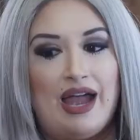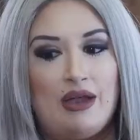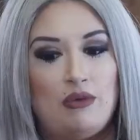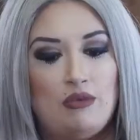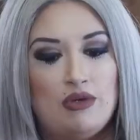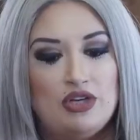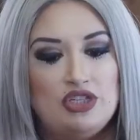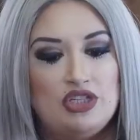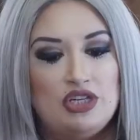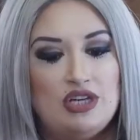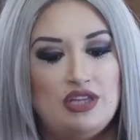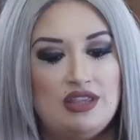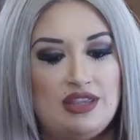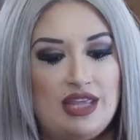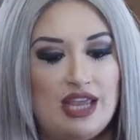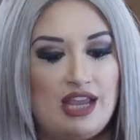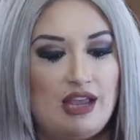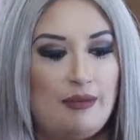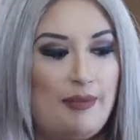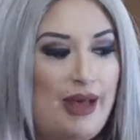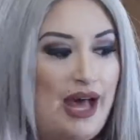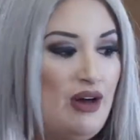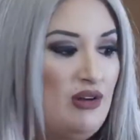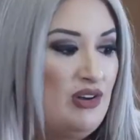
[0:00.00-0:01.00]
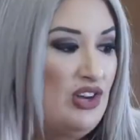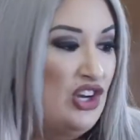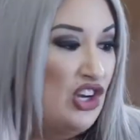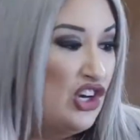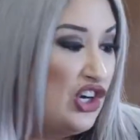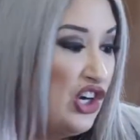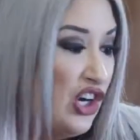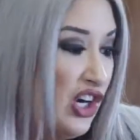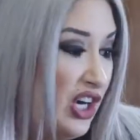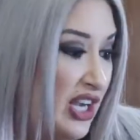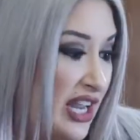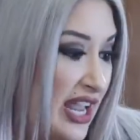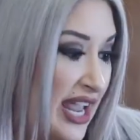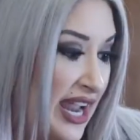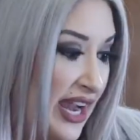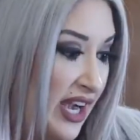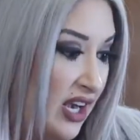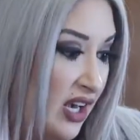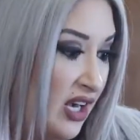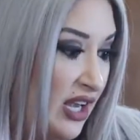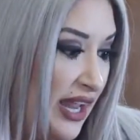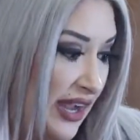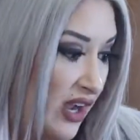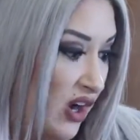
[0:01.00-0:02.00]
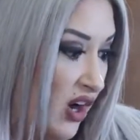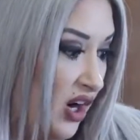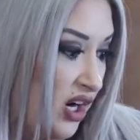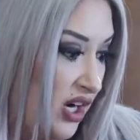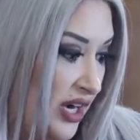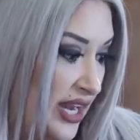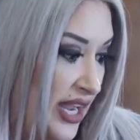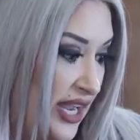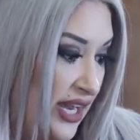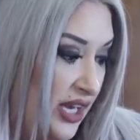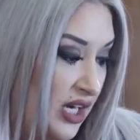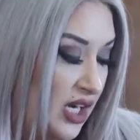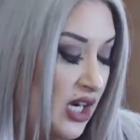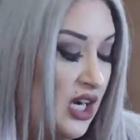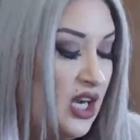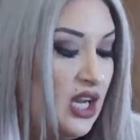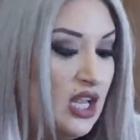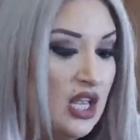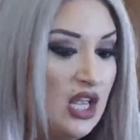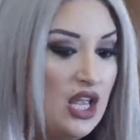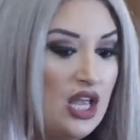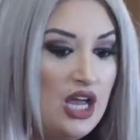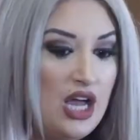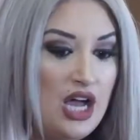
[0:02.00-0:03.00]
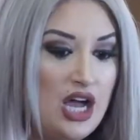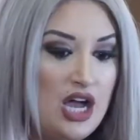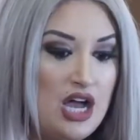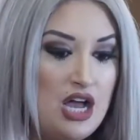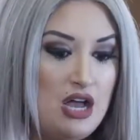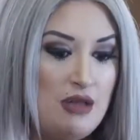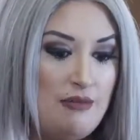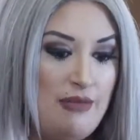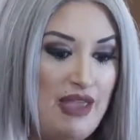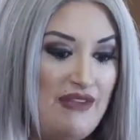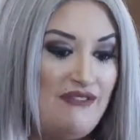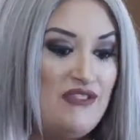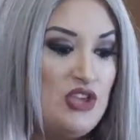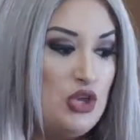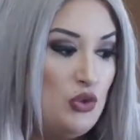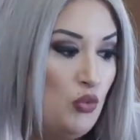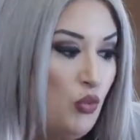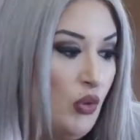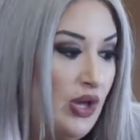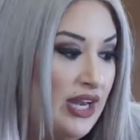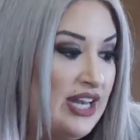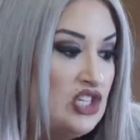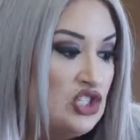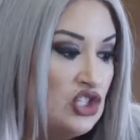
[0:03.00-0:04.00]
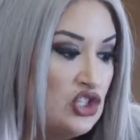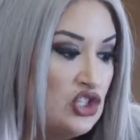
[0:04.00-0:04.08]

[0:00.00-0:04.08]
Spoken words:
I want you to think about curly hair, like our hair. If you want it